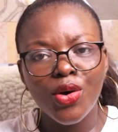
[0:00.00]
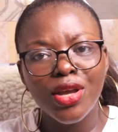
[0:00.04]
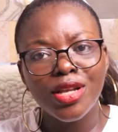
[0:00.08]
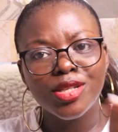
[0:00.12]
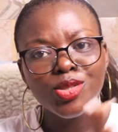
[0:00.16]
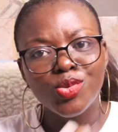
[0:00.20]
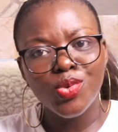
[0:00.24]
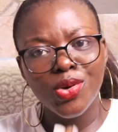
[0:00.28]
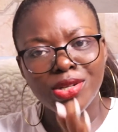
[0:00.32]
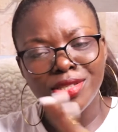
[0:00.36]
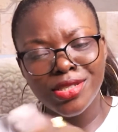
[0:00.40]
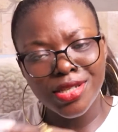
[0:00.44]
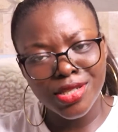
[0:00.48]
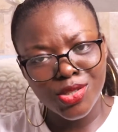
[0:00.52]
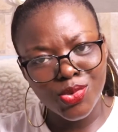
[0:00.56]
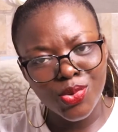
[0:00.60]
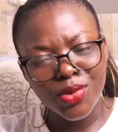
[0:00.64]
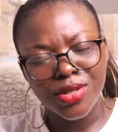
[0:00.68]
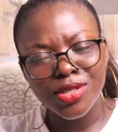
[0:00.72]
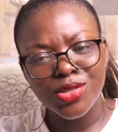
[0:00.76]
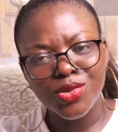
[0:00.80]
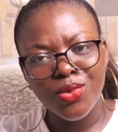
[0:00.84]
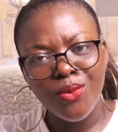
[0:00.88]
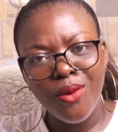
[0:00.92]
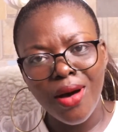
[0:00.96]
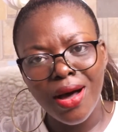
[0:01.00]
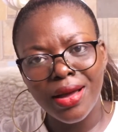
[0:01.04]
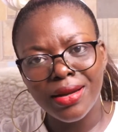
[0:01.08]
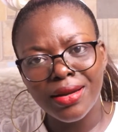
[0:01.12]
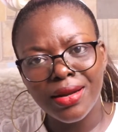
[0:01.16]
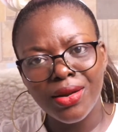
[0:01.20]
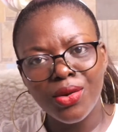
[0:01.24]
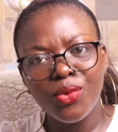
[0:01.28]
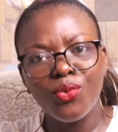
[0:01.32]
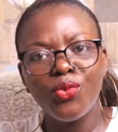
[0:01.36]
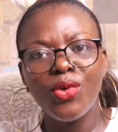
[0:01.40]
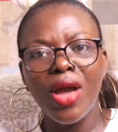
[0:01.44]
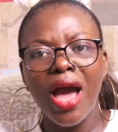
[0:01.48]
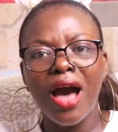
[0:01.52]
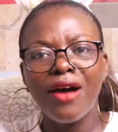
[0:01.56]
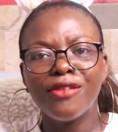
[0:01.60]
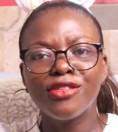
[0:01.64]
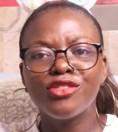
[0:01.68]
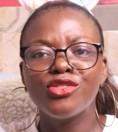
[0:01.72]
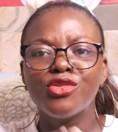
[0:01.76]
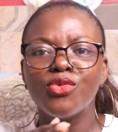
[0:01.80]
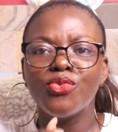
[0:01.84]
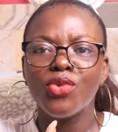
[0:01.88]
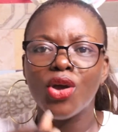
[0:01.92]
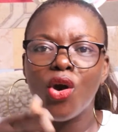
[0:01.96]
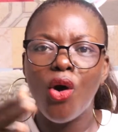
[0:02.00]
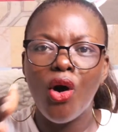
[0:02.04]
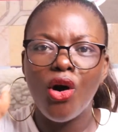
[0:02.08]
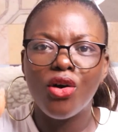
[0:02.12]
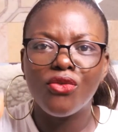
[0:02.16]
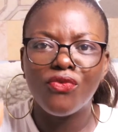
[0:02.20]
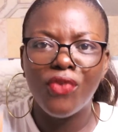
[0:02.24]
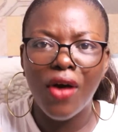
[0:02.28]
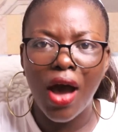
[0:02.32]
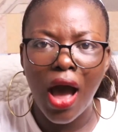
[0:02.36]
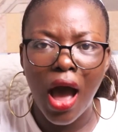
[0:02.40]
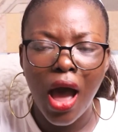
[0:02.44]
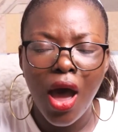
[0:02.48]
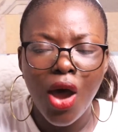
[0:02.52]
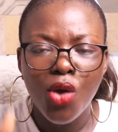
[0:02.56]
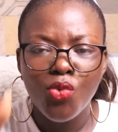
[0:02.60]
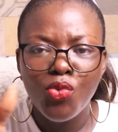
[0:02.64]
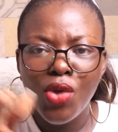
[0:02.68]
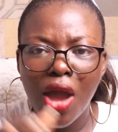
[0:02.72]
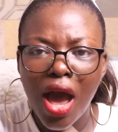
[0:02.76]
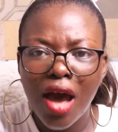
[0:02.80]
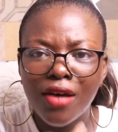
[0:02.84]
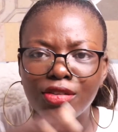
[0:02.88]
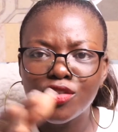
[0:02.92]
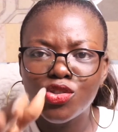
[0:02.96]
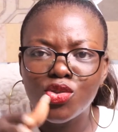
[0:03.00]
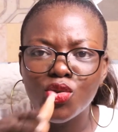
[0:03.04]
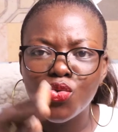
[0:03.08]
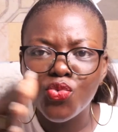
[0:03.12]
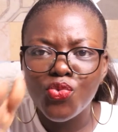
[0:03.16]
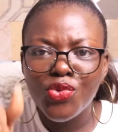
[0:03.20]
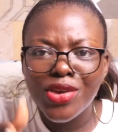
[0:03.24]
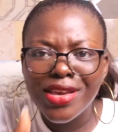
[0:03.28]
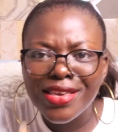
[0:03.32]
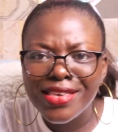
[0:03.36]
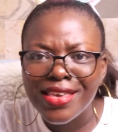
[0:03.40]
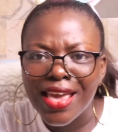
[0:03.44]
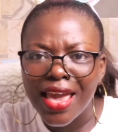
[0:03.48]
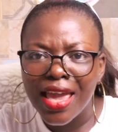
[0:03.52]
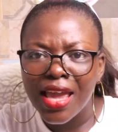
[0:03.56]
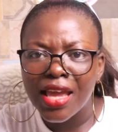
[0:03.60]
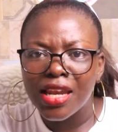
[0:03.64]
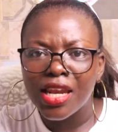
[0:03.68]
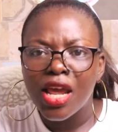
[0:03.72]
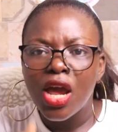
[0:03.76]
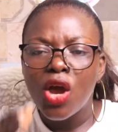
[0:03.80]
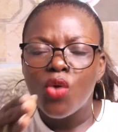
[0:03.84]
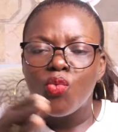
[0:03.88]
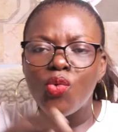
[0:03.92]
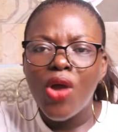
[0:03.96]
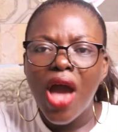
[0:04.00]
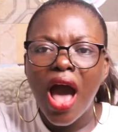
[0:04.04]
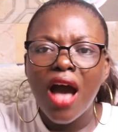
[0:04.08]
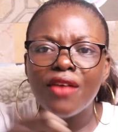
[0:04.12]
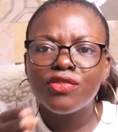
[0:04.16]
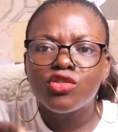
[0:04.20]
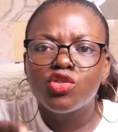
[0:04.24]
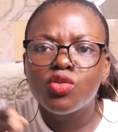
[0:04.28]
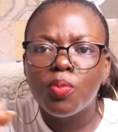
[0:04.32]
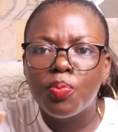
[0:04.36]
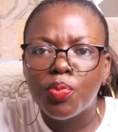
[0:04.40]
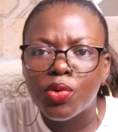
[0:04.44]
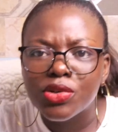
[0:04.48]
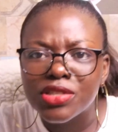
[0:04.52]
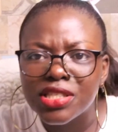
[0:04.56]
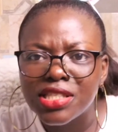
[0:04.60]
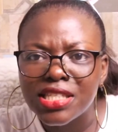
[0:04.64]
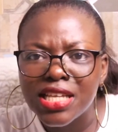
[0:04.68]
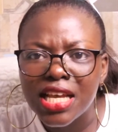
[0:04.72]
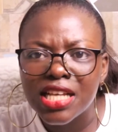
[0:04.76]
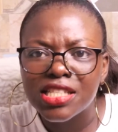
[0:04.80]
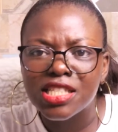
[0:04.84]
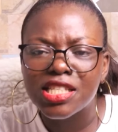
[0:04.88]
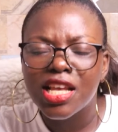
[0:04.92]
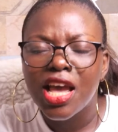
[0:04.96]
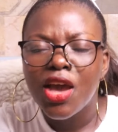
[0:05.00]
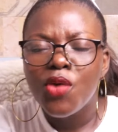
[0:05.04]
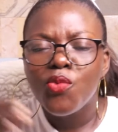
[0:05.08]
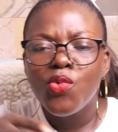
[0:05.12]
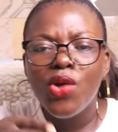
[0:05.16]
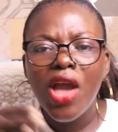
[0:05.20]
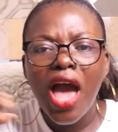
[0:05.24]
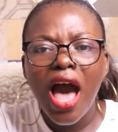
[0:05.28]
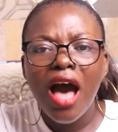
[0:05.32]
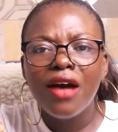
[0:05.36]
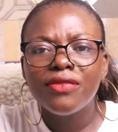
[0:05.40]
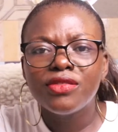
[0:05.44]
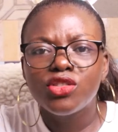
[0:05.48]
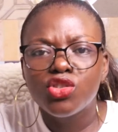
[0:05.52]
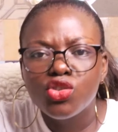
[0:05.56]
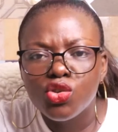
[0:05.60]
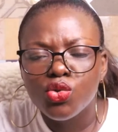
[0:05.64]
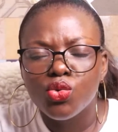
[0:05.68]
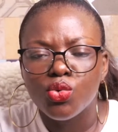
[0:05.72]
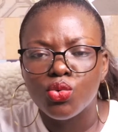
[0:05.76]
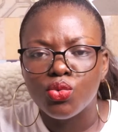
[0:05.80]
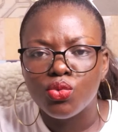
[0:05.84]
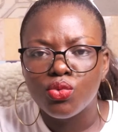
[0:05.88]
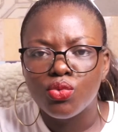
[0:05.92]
in 2021, we have to recover, we have to regain, we have to possess, we have to.